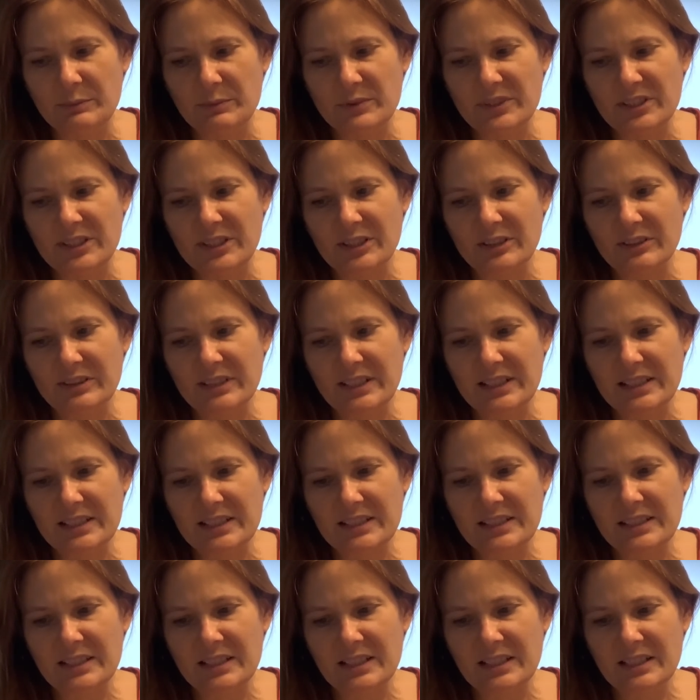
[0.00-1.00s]

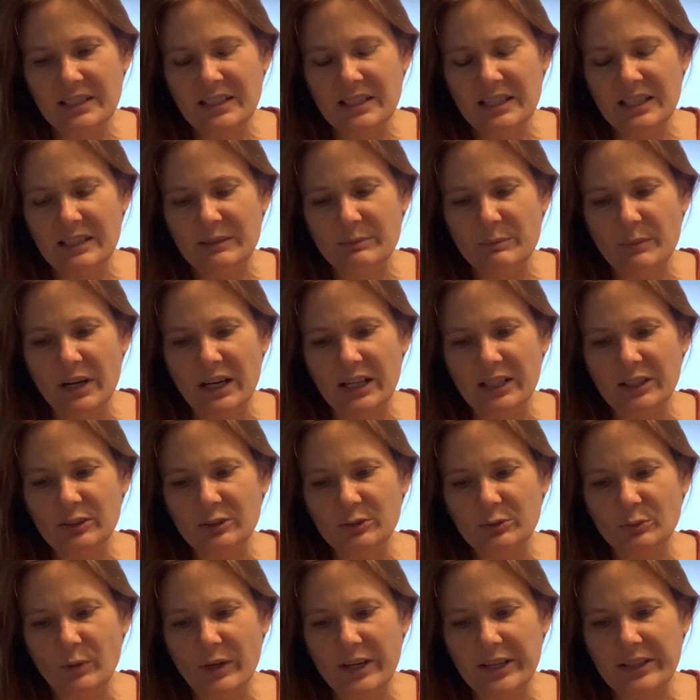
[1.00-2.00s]
stillness and
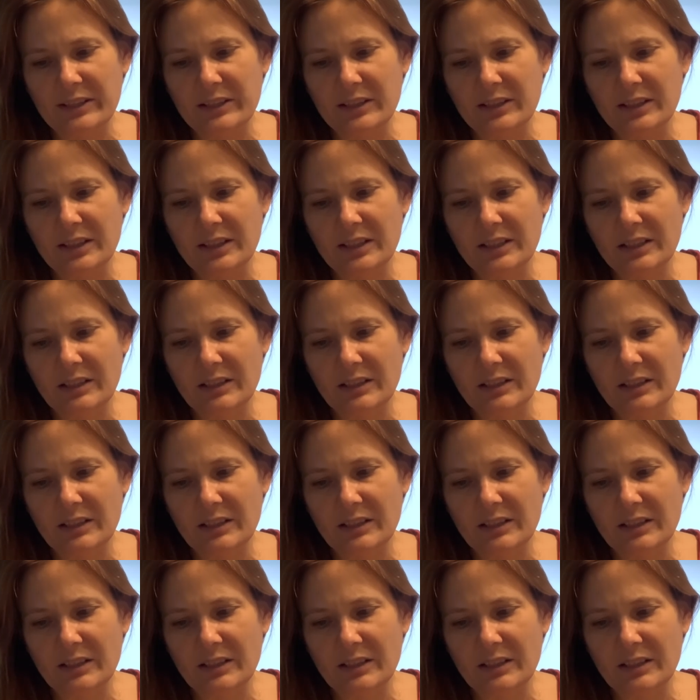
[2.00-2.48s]
mild weather.